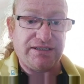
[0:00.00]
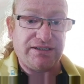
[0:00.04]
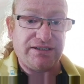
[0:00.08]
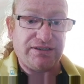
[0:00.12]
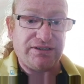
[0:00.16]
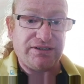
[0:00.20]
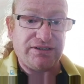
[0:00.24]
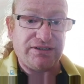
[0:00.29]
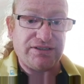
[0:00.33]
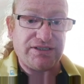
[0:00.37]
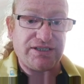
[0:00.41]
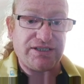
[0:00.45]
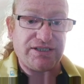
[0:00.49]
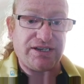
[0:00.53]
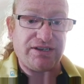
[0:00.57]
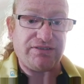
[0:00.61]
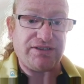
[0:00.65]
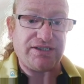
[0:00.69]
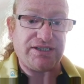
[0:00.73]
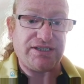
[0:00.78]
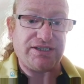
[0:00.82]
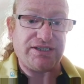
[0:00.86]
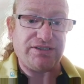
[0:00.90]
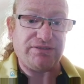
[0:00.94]
So
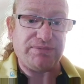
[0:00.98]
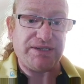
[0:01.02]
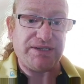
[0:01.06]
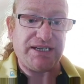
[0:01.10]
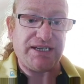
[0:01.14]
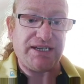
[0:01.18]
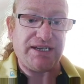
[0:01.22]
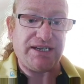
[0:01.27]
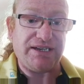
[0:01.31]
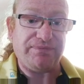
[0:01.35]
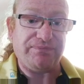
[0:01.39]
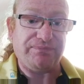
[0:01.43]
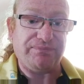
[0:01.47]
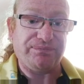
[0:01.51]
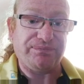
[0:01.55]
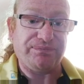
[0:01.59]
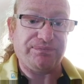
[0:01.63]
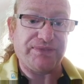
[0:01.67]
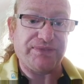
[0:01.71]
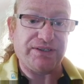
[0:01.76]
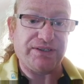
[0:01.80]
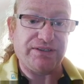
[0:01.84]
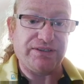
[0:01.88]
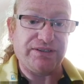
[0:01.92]
this will be
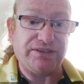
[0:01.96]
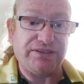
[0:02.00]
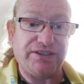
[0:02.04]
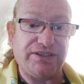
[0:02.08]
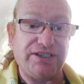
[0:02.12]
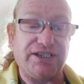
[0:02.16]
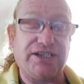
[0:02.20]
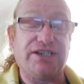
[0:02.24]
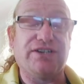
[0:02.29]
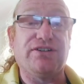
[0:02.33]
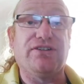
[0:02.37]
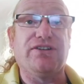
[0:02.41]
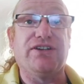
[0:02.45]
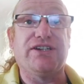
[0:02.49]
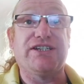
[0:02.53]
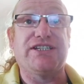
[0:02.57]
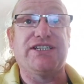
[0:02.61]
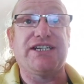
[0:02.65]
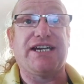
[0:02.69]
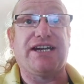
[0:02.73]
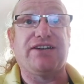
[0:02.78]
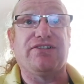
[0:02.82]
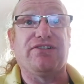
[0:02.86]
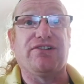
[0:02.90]
the calling
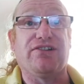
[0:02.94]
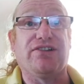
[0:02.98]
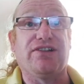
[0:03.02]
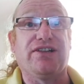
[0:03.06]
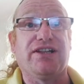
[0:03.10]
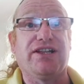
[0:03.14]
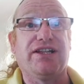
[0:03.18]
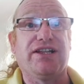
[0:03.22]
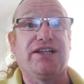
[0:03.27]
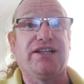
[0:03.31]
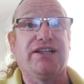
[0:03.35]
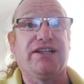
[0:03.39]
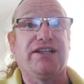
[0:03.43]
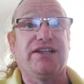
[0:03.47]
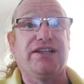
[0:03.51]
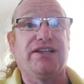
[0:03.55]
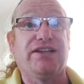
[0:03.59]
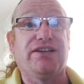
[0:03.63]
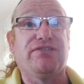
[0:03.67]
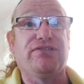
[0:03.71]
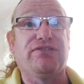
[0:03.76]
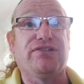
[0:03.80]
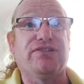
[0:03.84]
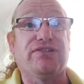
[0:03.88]
channel
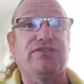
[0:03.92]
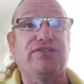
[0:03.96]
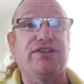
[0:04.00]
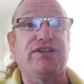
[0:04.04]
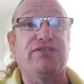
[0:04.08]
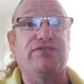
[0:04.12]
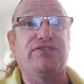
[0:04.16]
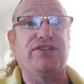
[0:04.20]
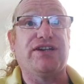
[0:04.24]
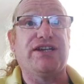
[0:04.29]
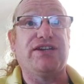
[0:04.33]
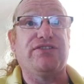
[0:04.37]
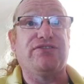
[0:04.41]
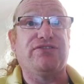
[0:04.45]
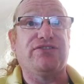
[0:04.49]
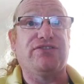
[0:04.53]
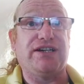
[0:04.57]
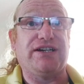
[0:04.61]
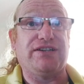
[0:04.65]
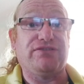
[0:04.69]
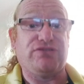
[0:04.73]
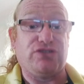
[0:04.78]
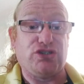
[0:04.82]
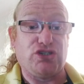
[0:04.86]
433
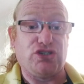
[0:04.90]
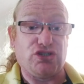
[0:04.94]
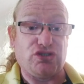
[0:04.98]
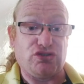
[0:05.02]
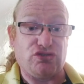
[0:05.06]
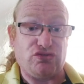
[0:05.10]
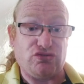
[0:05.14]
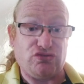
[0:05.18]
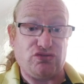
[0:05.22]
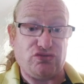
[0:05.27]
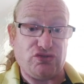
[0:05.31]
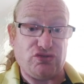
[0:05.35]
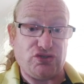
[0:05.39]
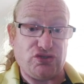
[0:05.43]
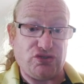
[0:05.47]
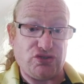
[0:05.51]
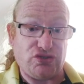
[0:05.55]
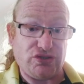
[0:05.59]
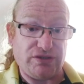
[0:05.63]
500.